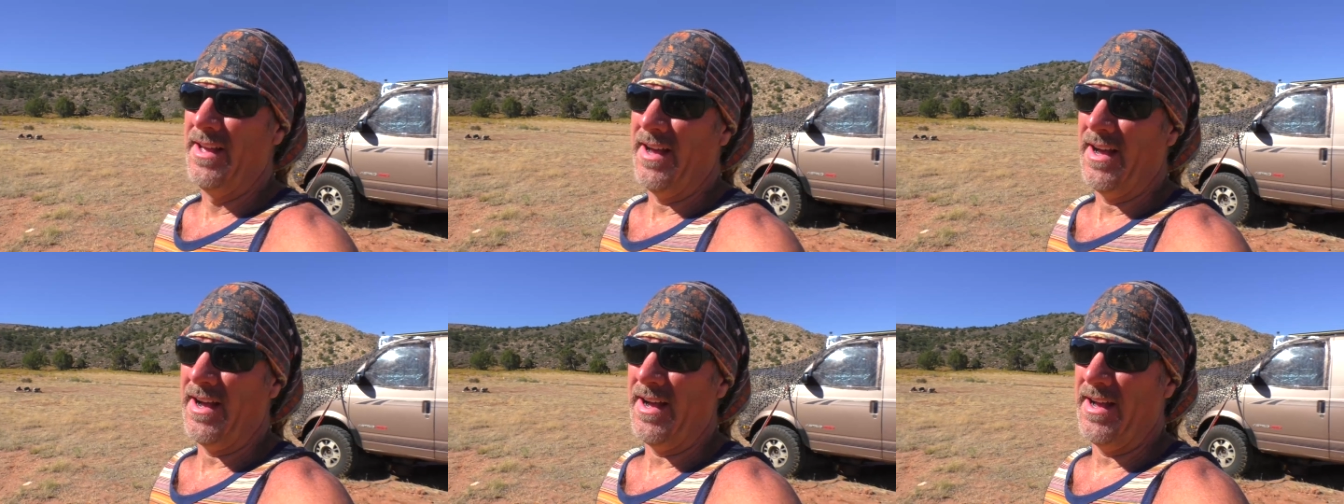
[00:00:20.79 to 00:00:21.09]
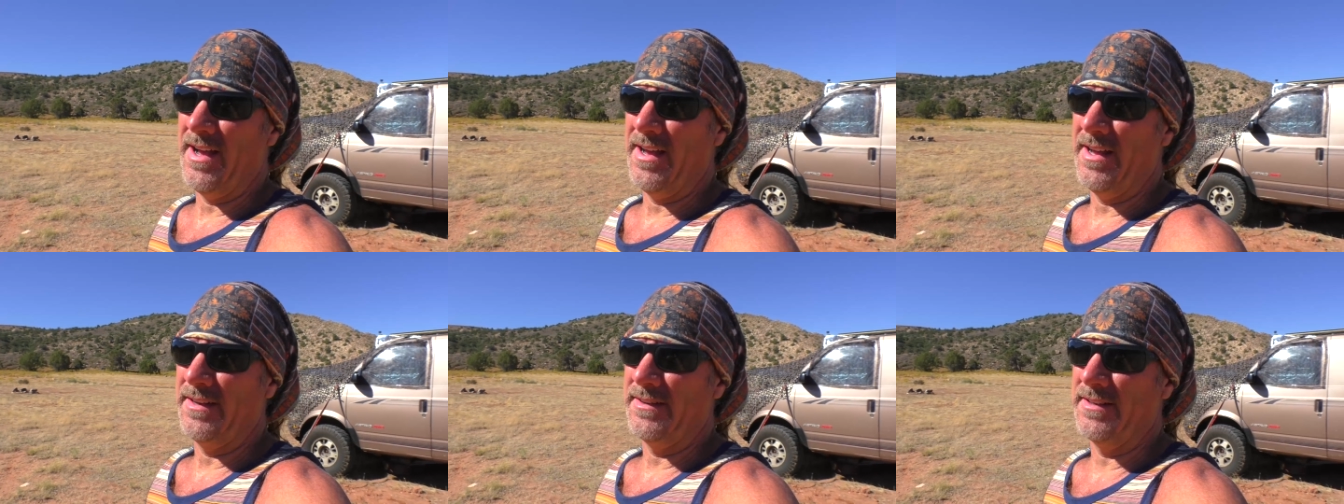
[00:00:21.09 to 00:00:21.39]

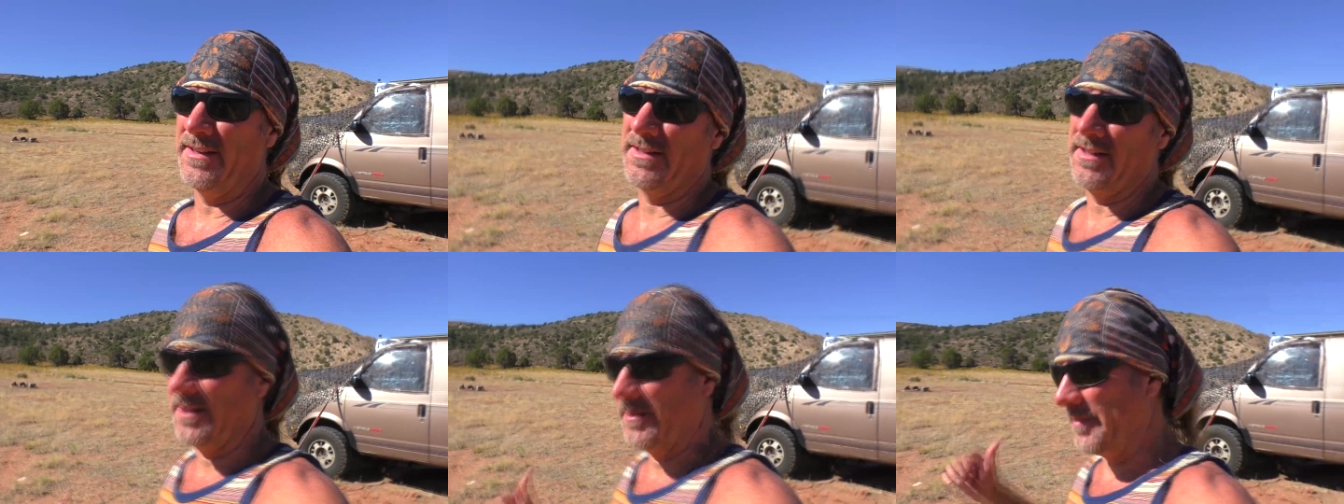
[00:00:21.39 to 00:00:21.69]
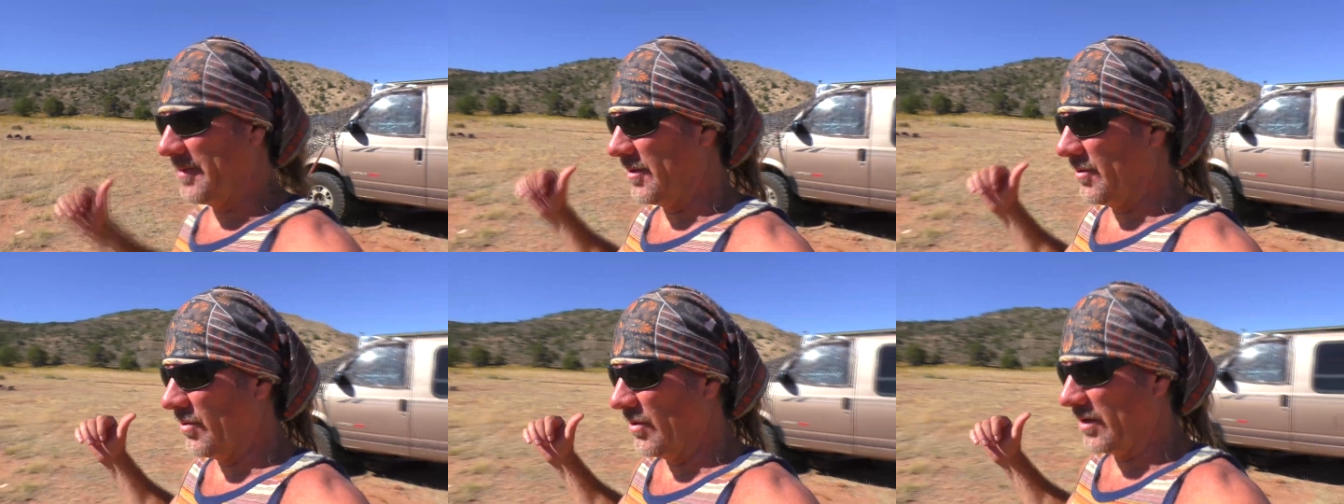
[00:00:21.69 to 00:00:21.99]
I did a little
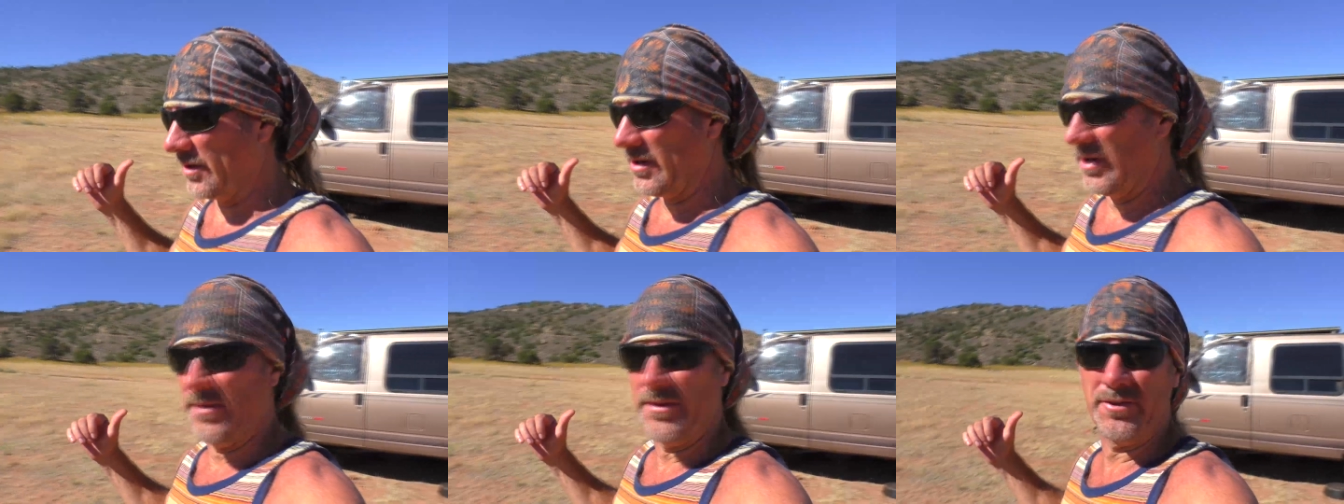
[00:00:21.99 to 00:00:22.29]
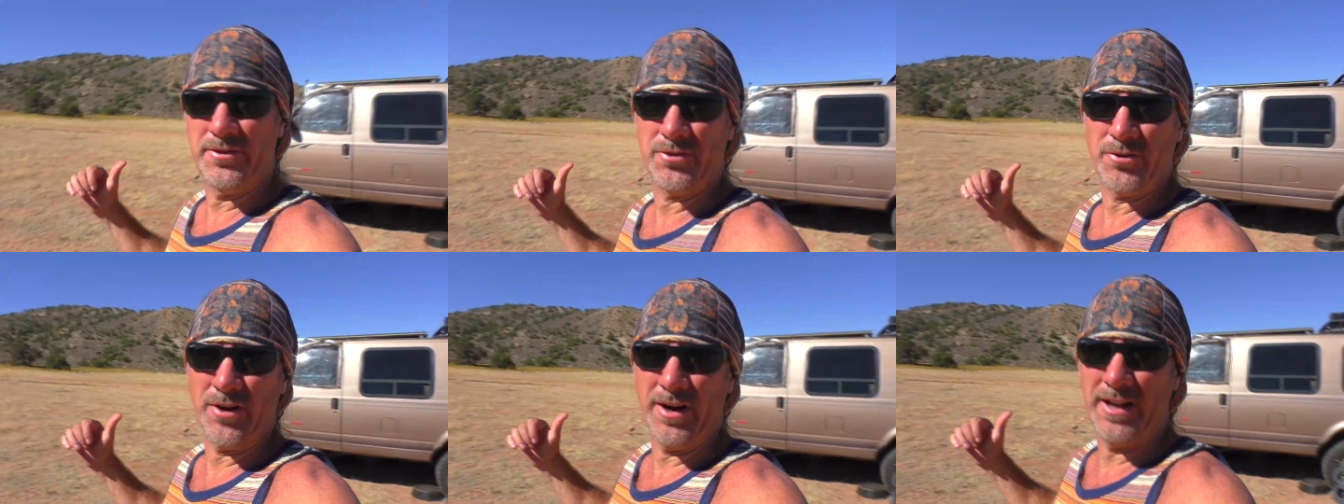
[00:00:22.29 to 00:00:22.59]
bit of work on
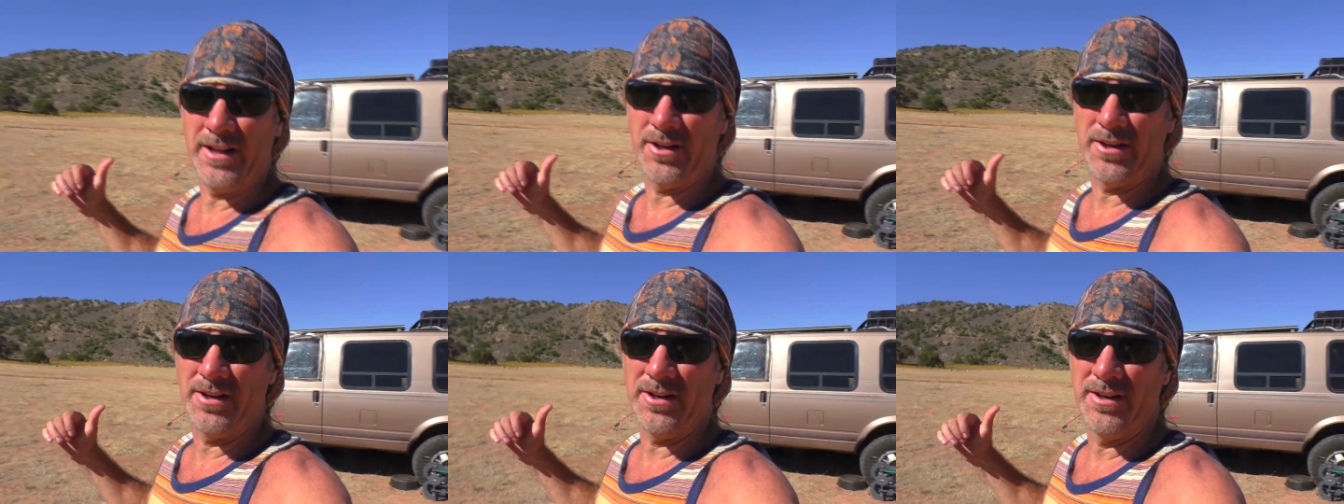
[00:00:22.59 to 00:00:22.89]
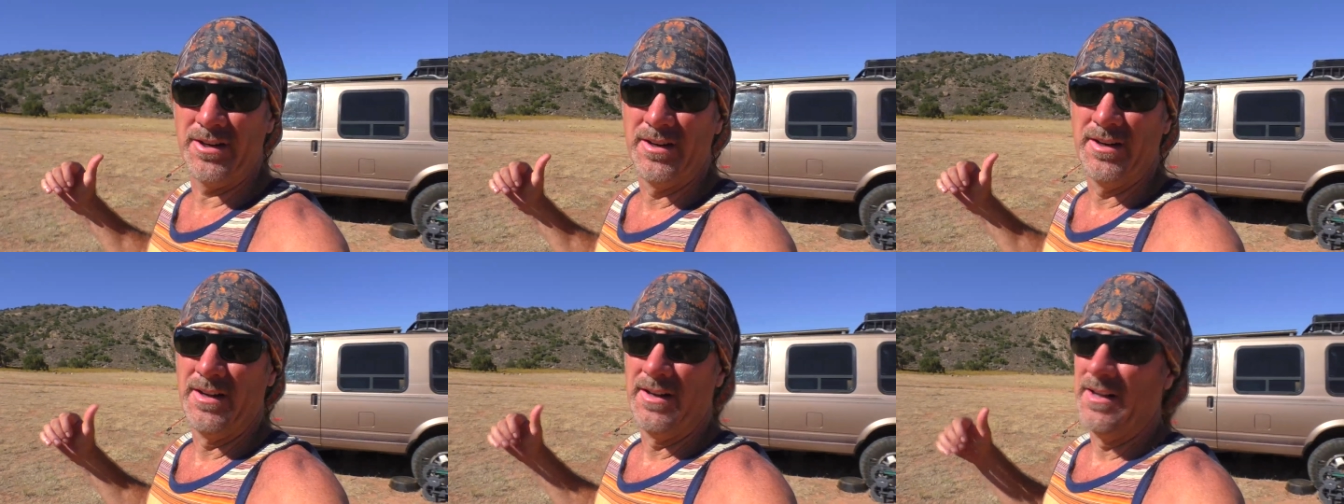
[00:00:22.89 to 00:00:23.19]
the
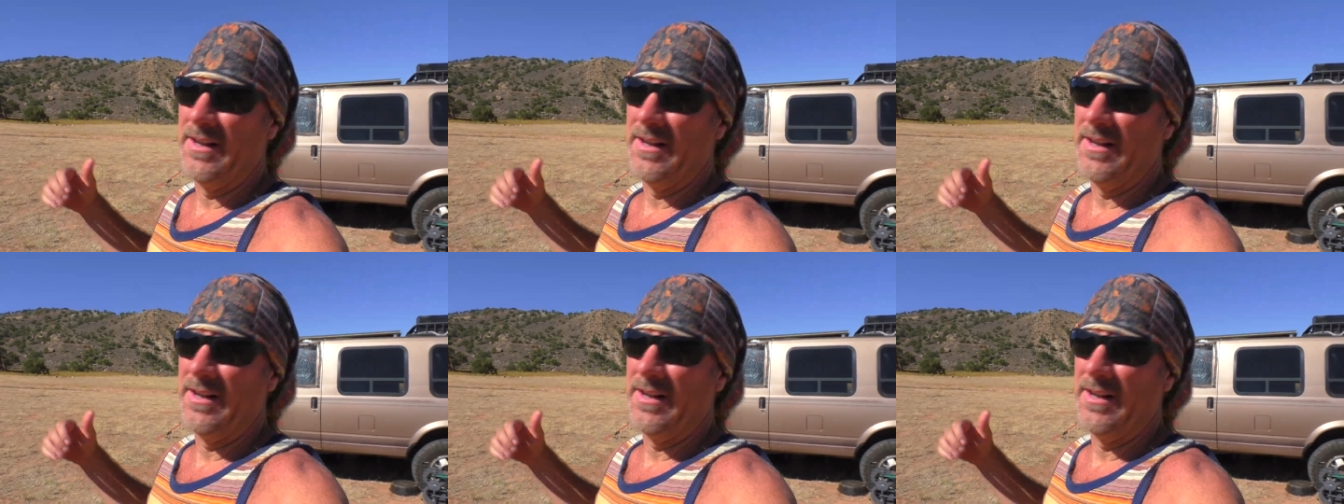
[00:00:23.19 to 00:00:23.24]
trailer.